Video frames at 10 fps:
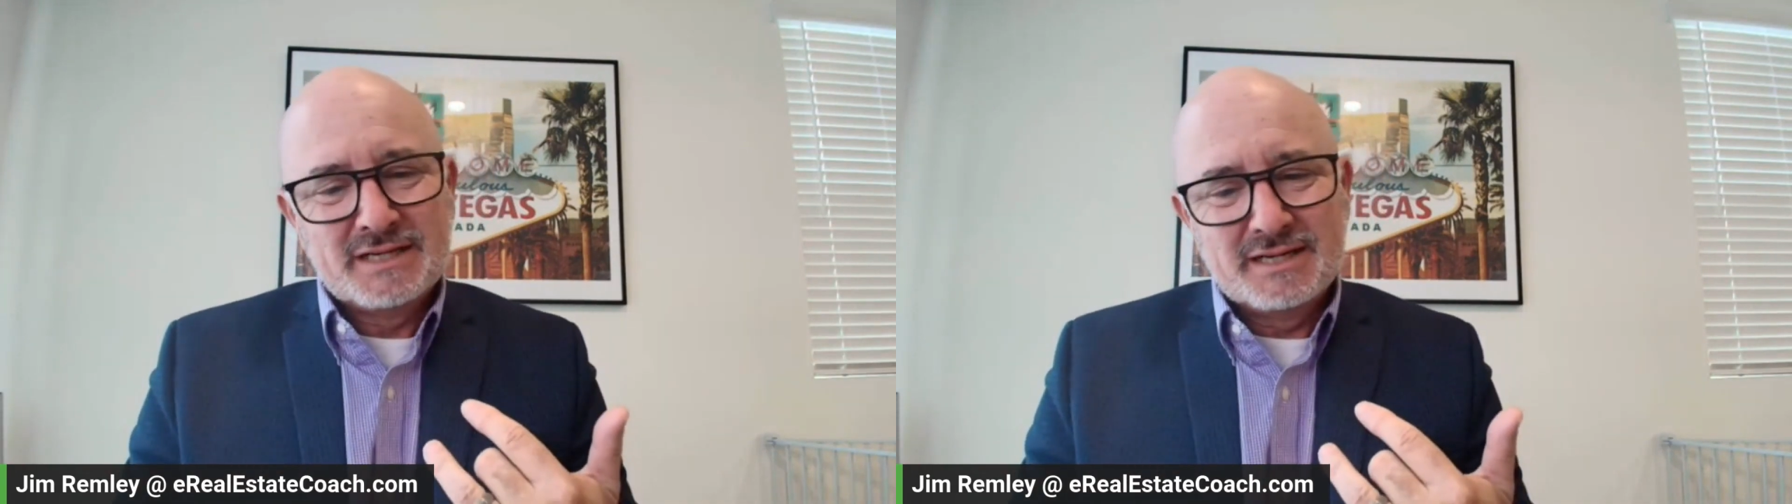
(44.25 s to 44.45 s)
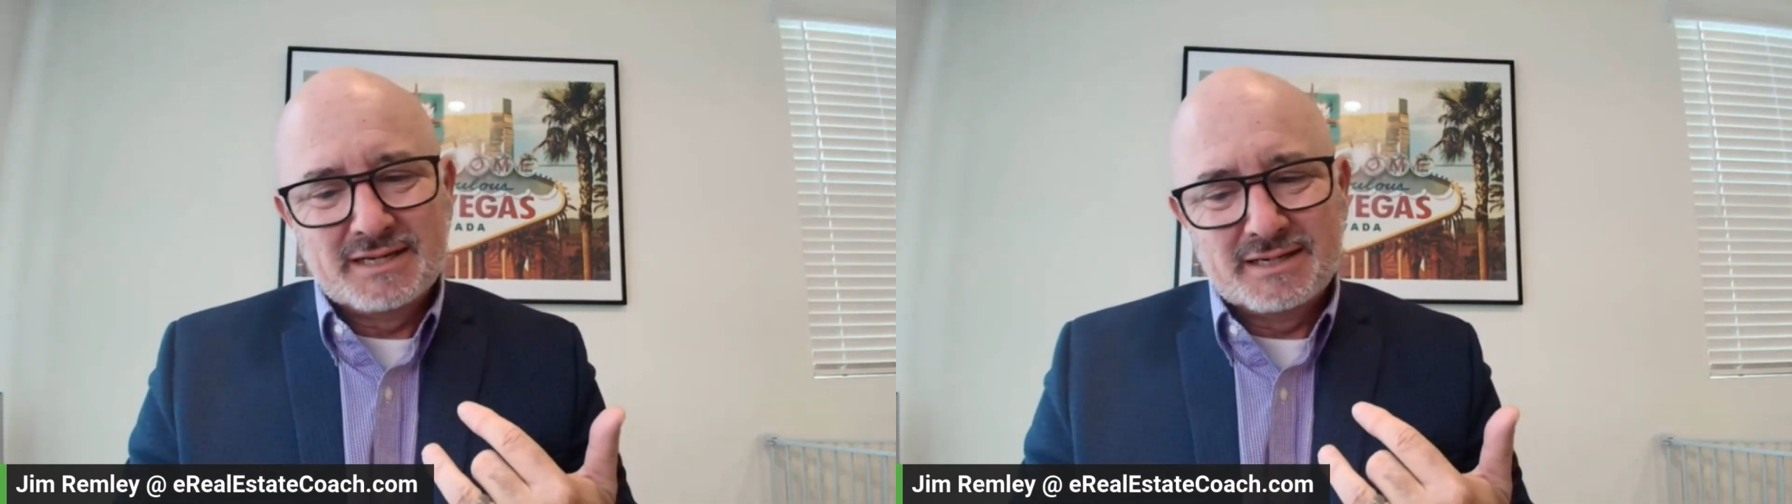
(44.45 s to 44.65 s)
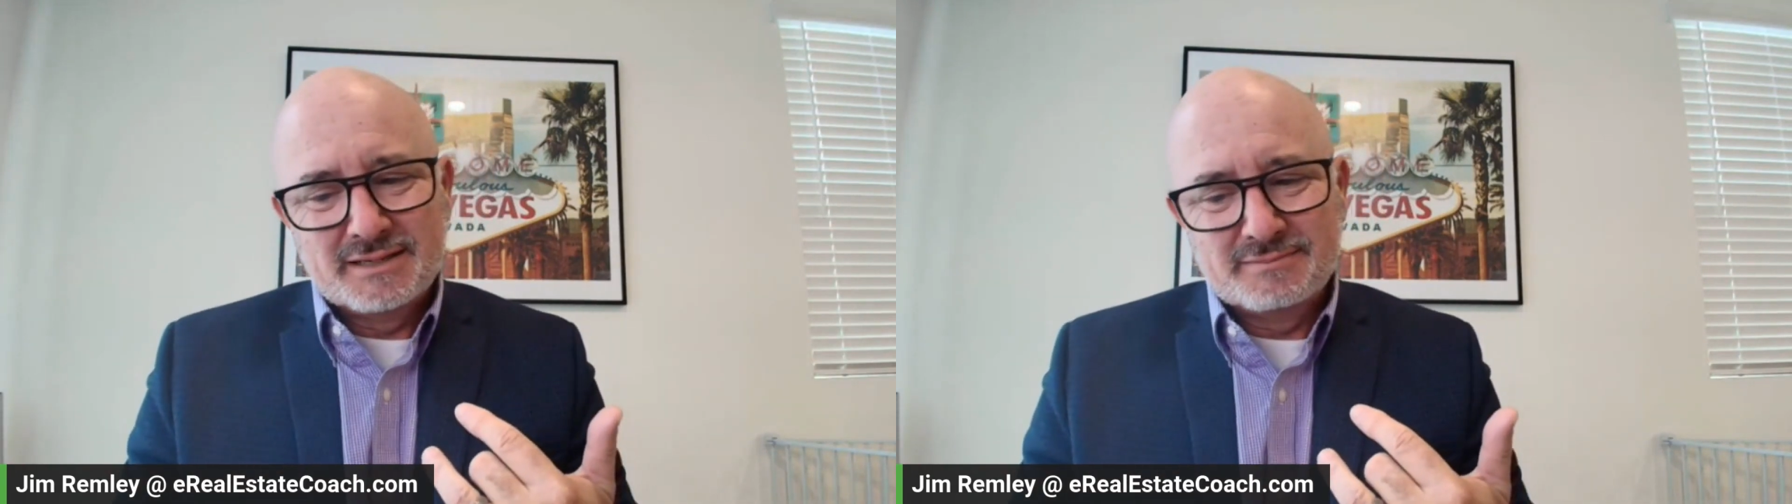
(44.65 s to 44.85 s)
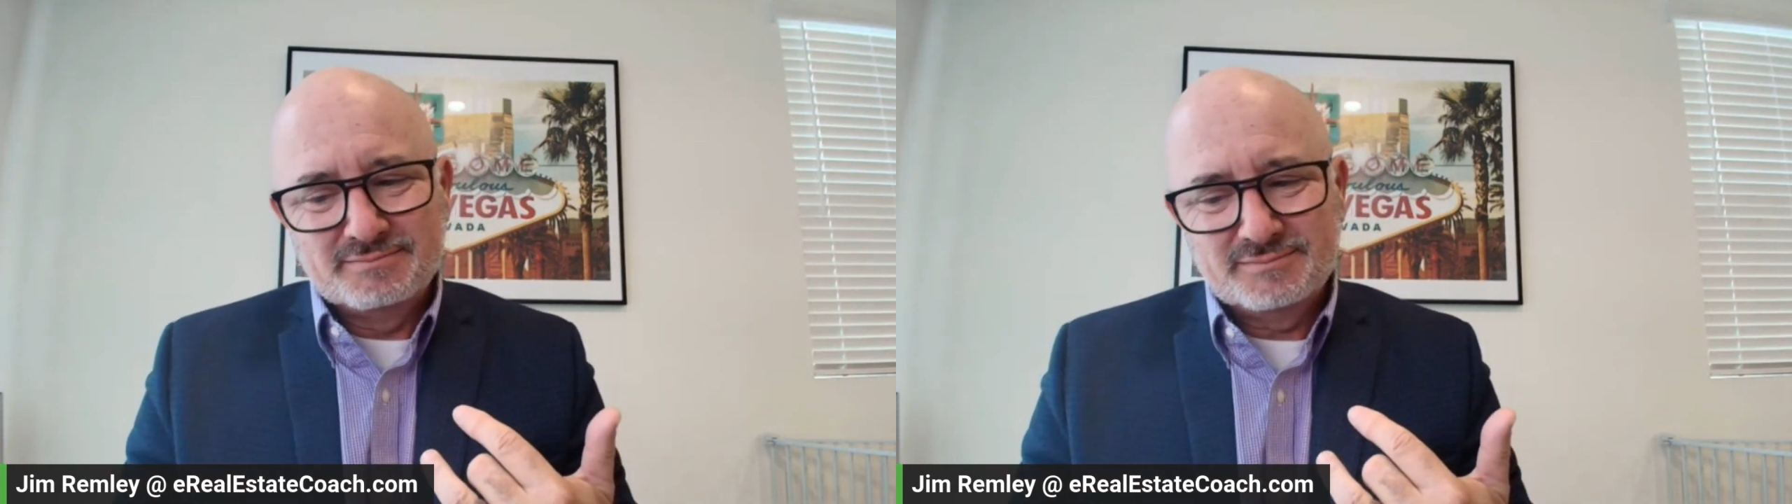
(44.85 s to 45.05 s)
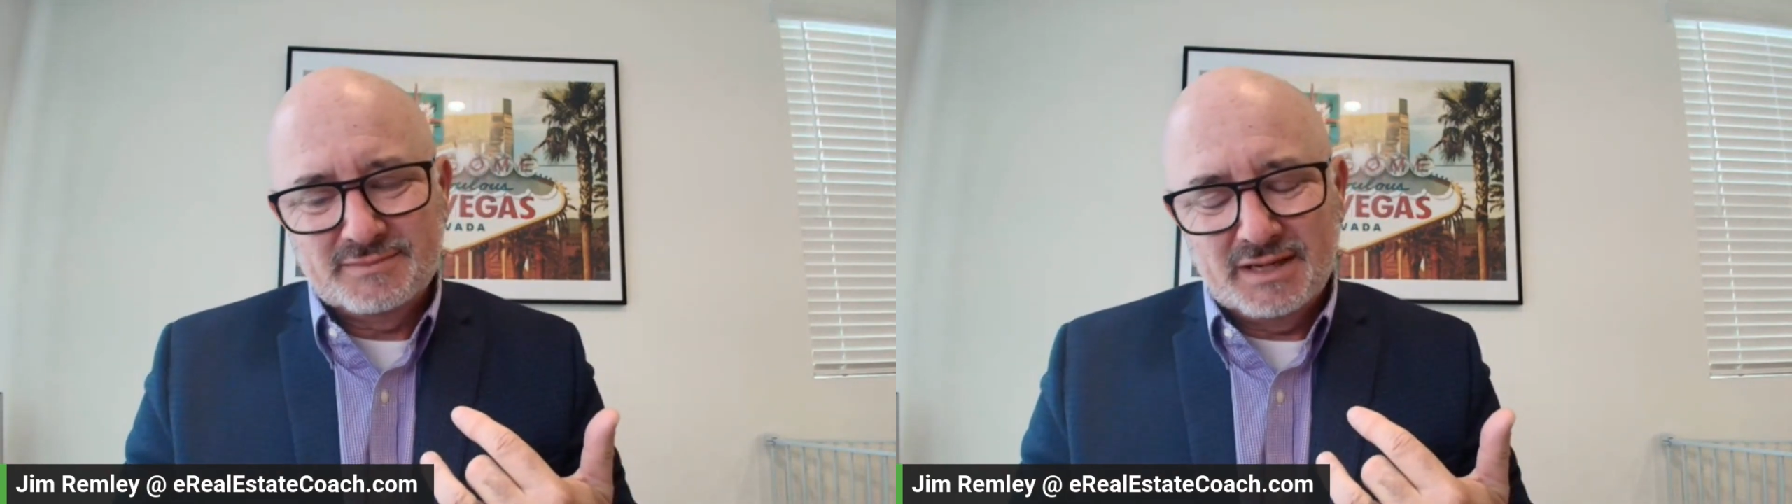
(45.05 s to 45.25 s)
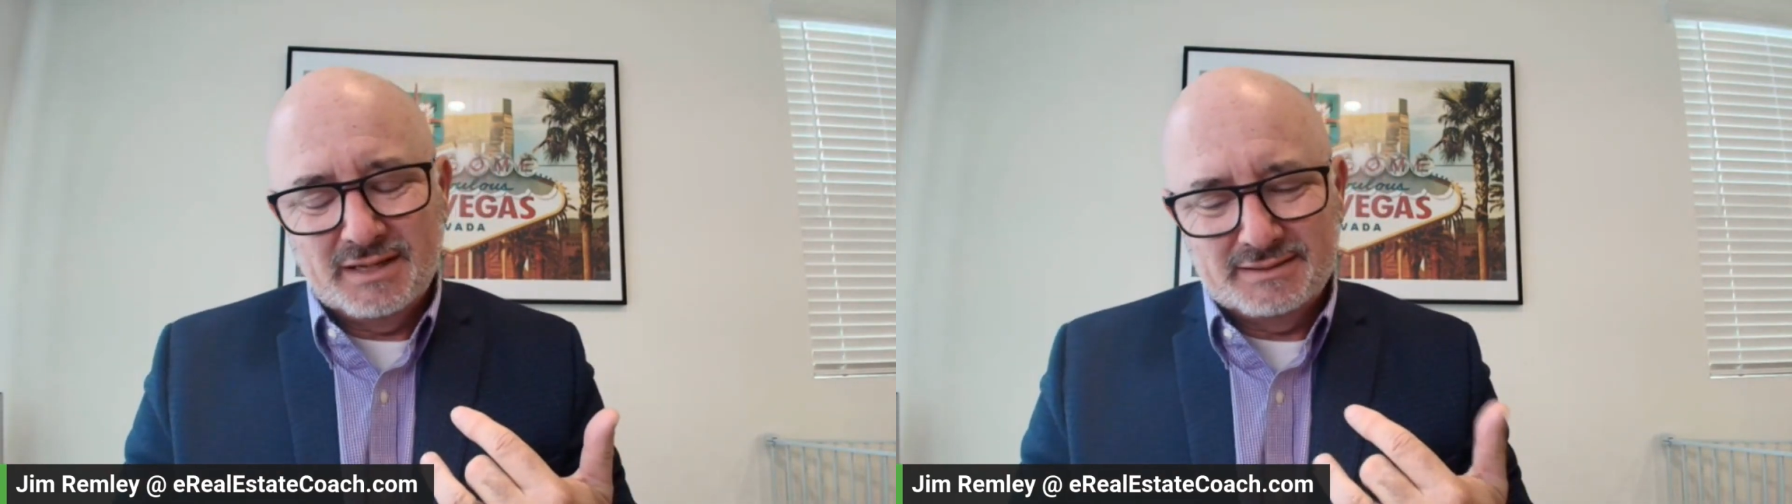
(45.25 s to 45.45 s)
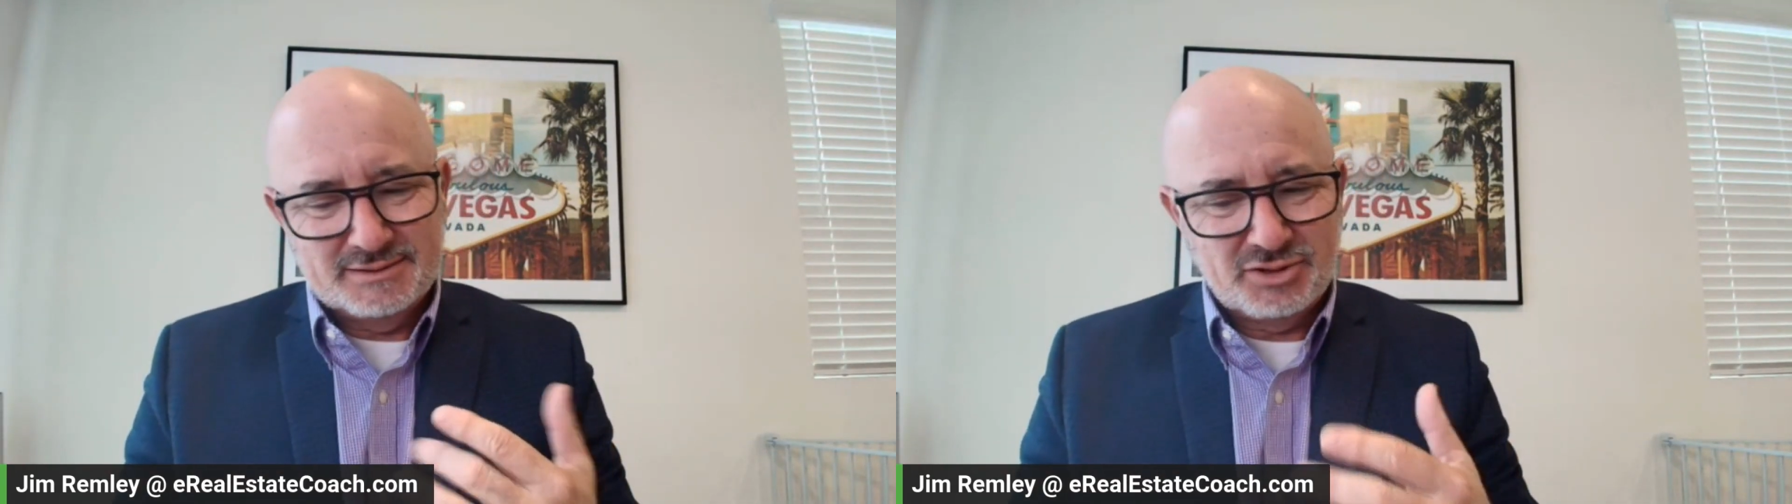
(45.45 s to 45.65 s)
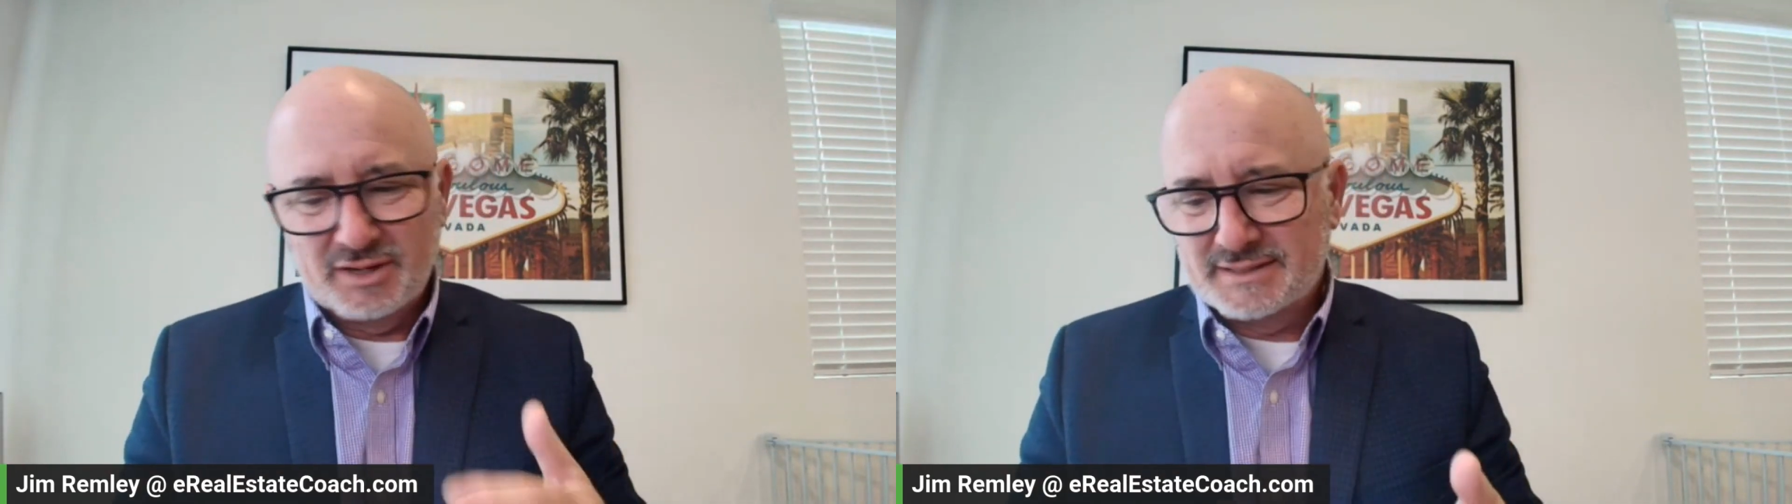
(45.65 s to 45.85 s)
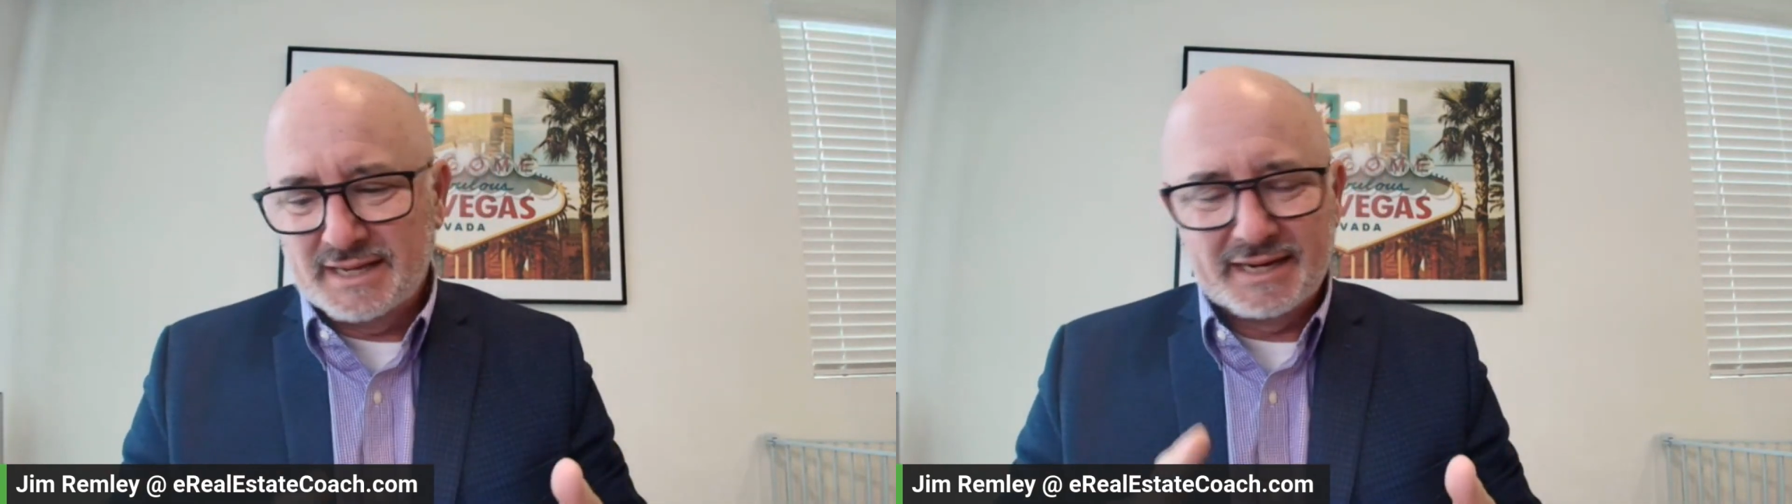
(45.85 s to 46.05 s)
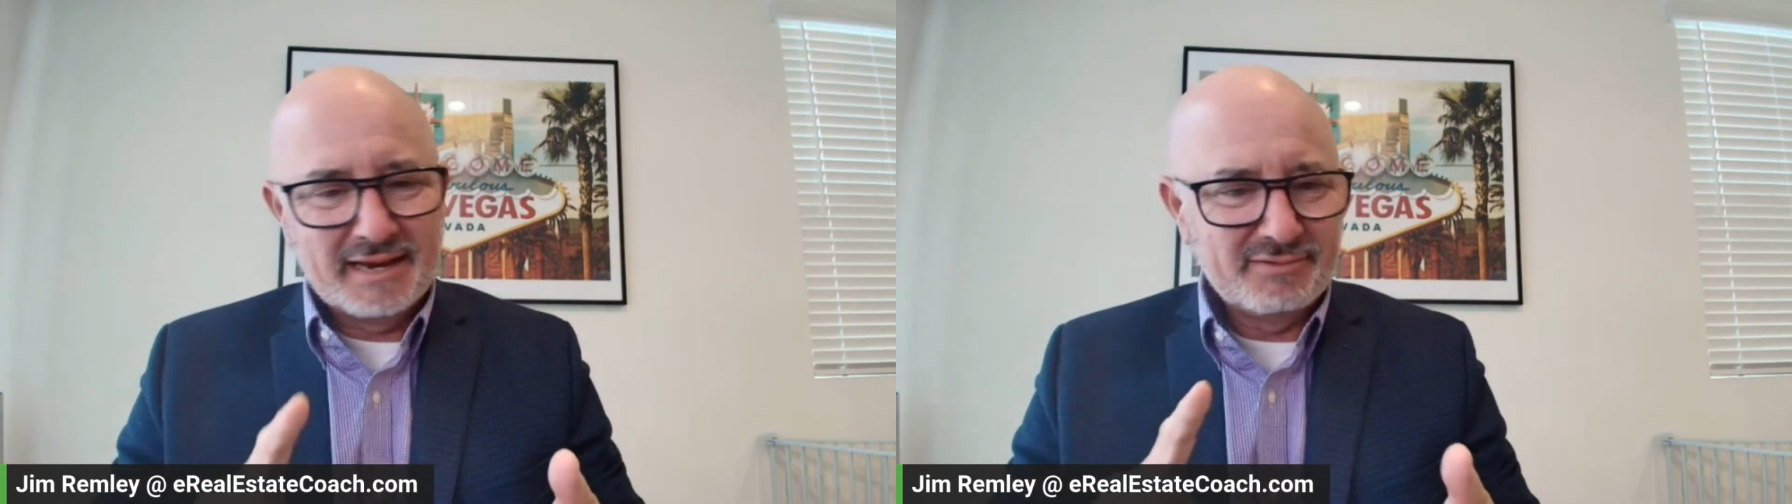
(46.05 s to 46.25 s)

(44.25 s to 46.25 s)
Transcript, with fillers: Um, I started attending